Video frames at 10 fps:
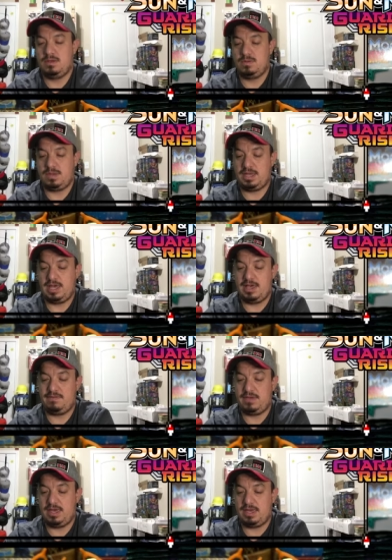We
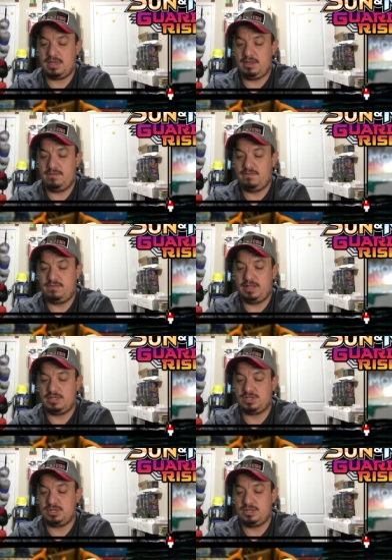have a
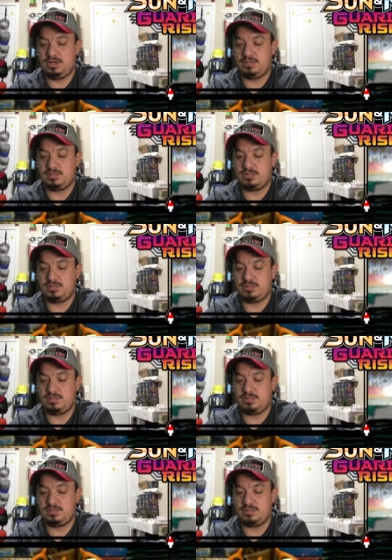Fletchinder,